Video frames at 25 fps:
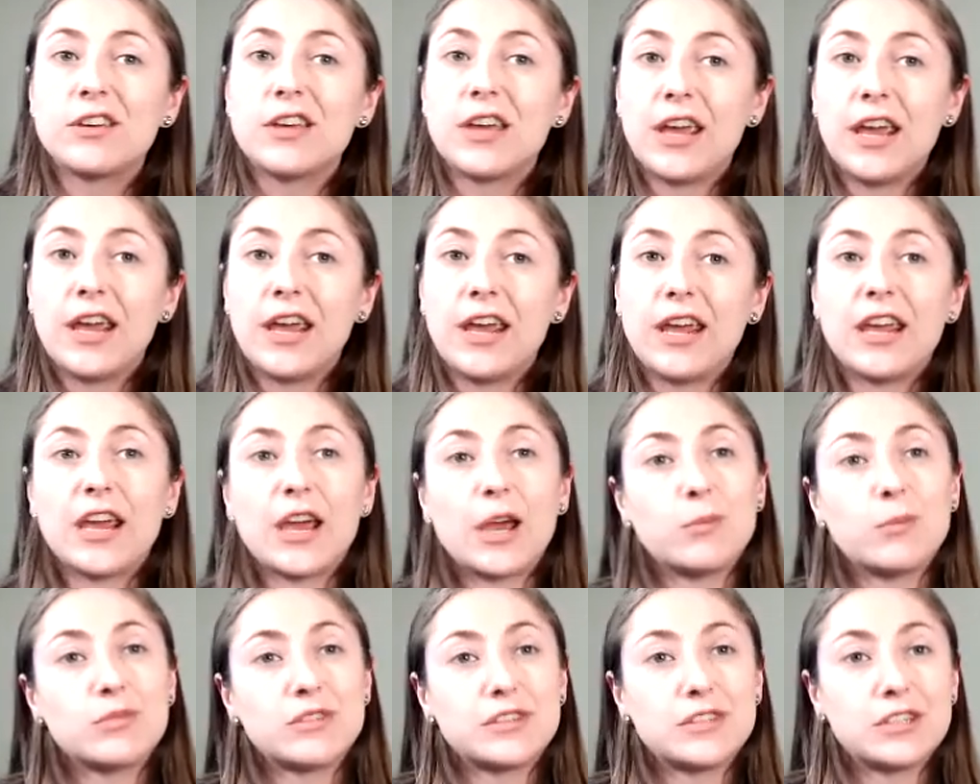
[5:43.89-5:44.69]
Hey,
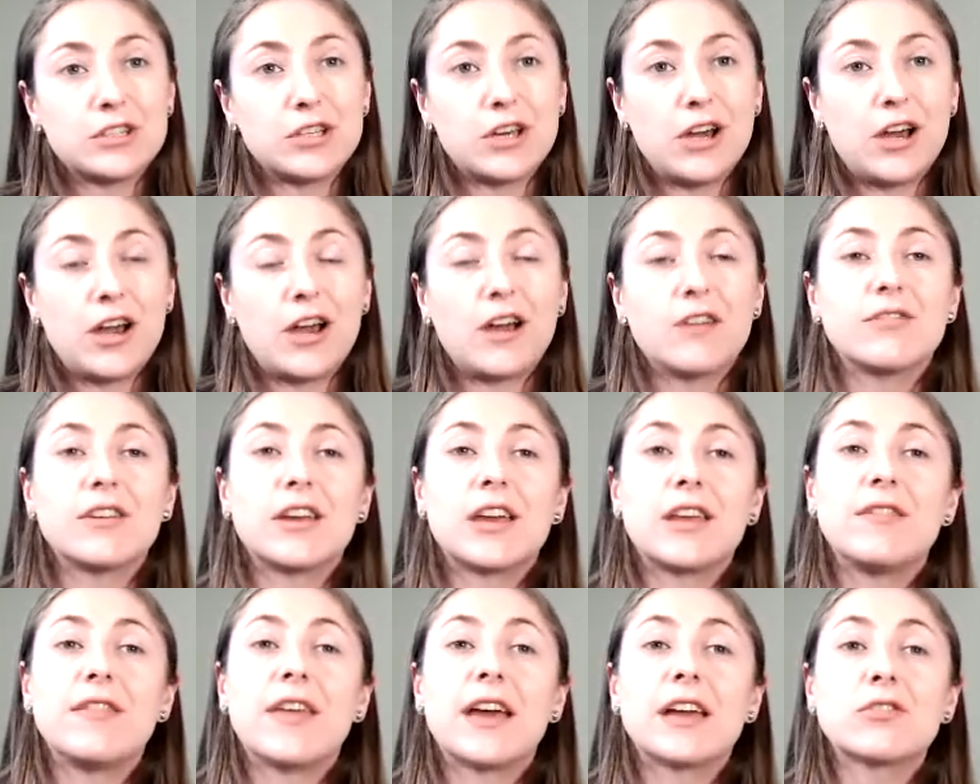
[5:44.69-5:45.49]
I'm still off.
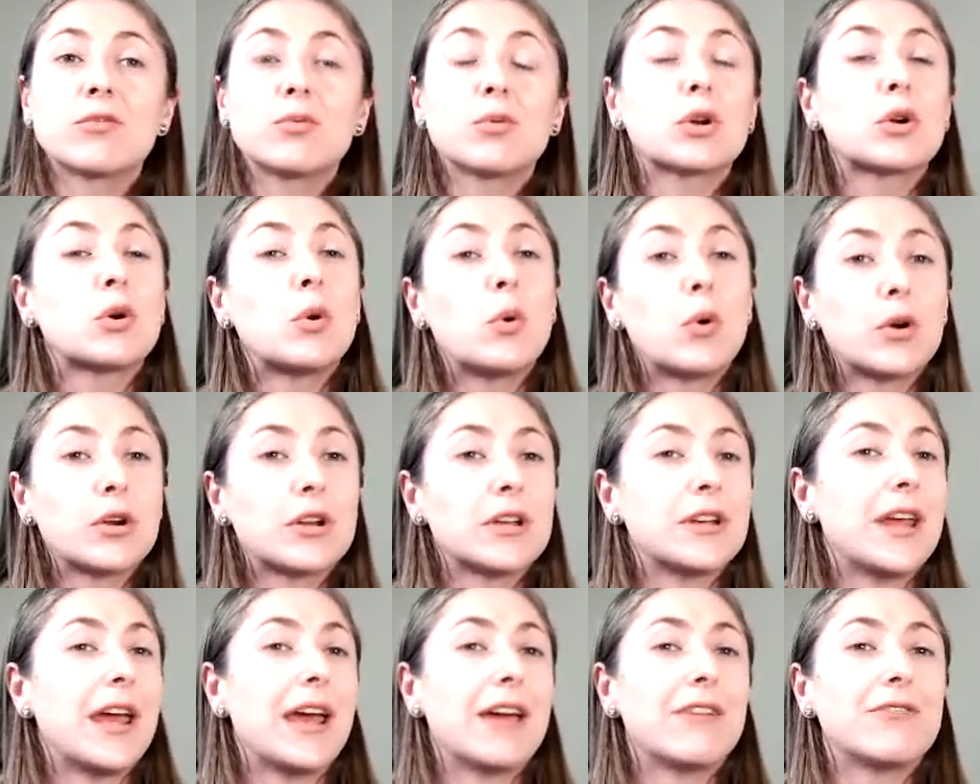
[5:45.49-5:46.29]
And that's
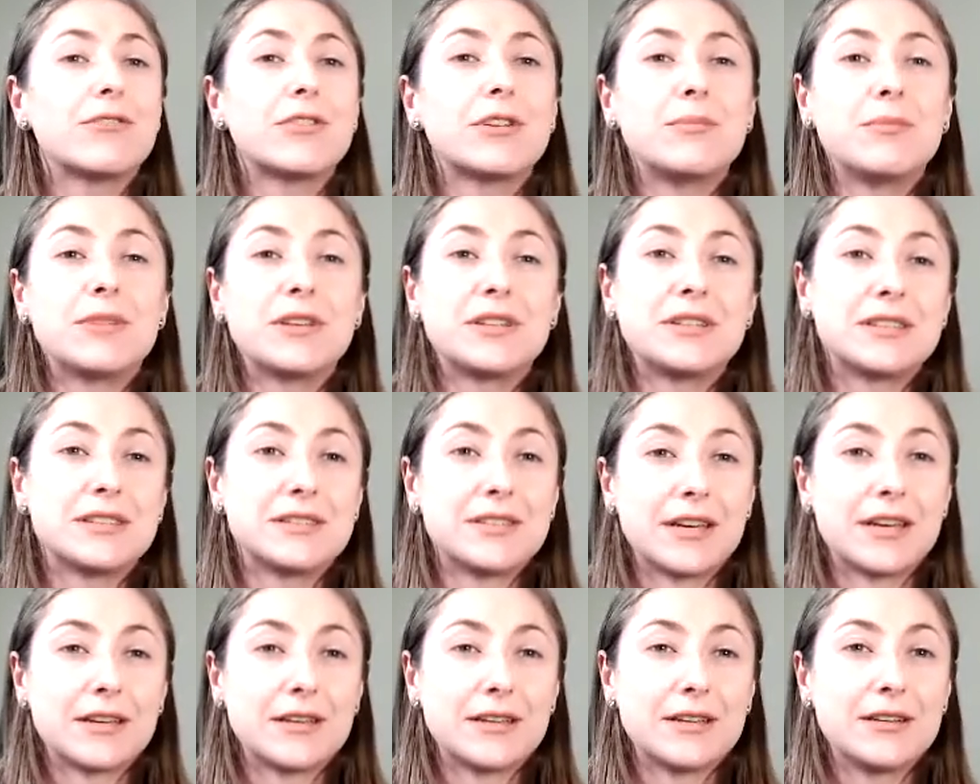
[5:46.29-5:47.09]
recorded every
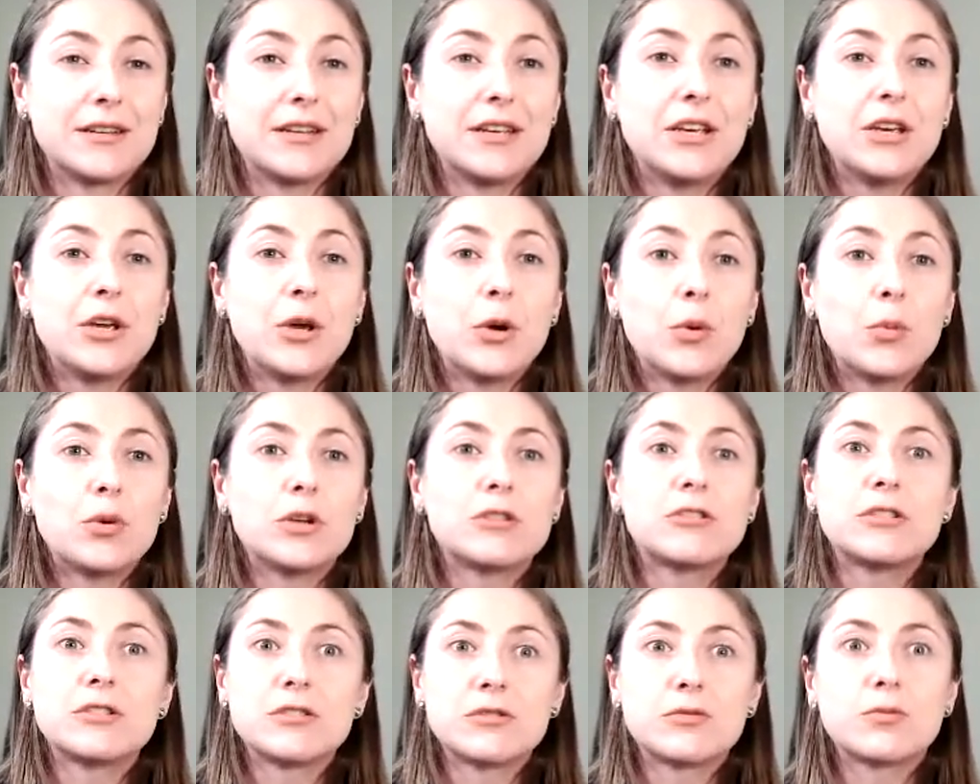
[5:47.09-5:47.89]
millisecond,
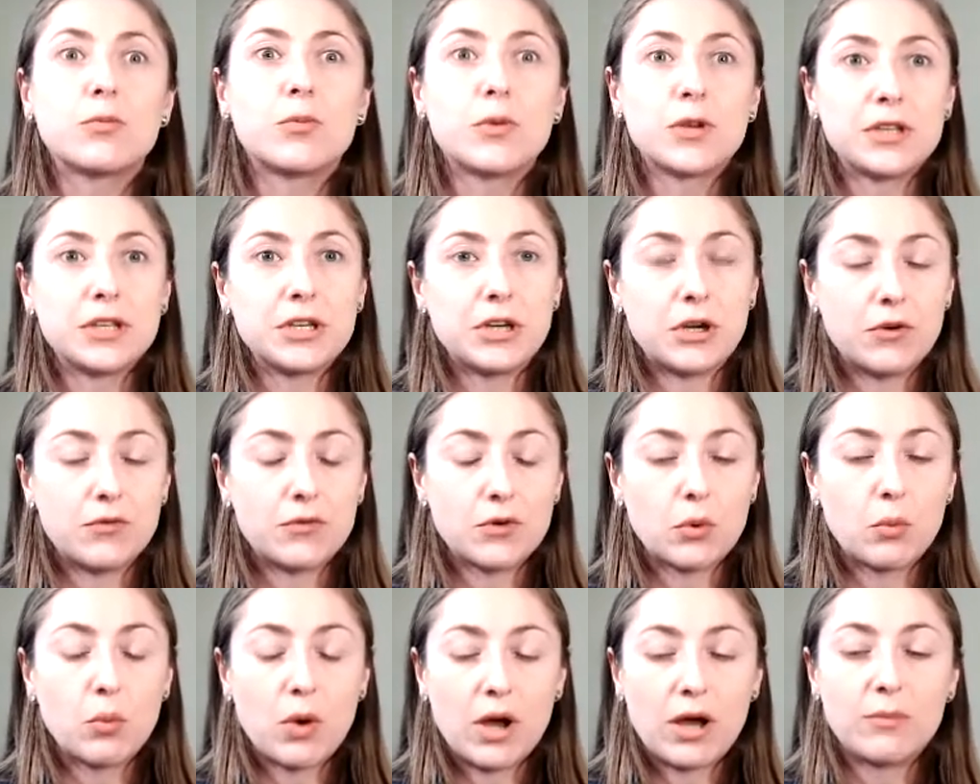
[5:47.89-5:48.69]
which is really
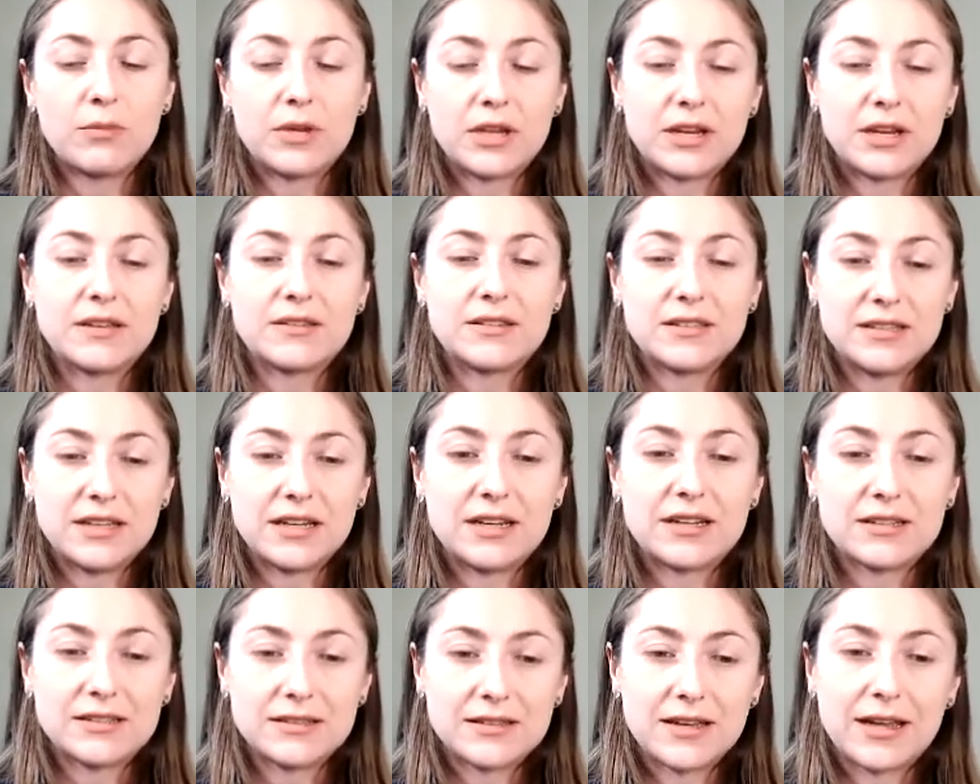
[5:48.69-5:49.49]
overwhelming as a
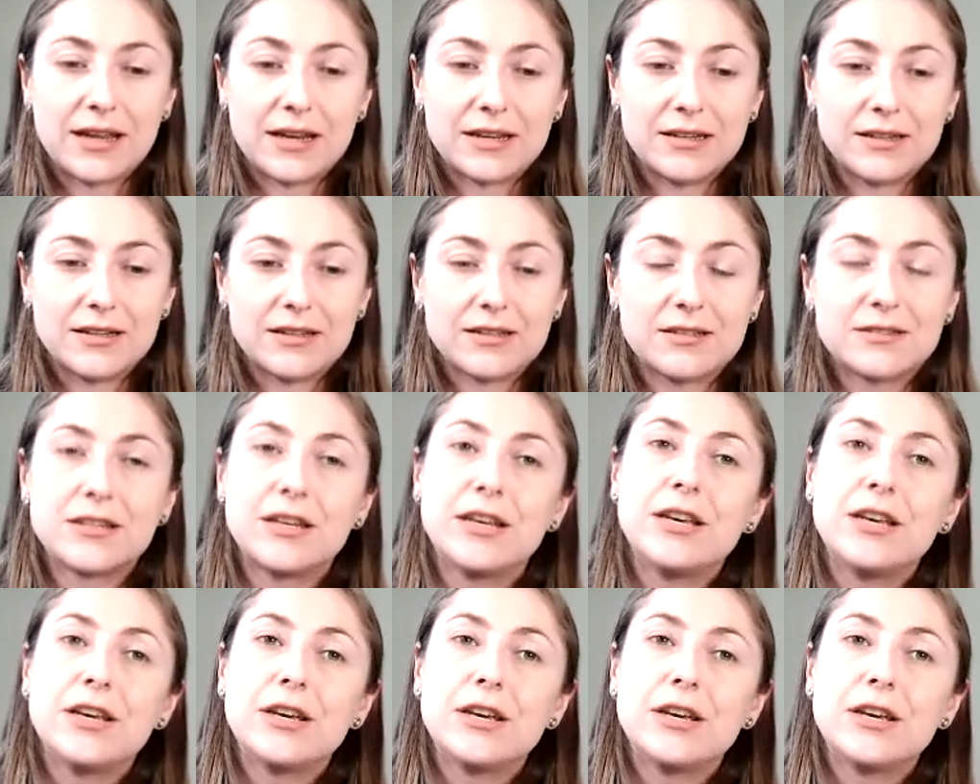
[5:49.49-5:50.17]
data scientist.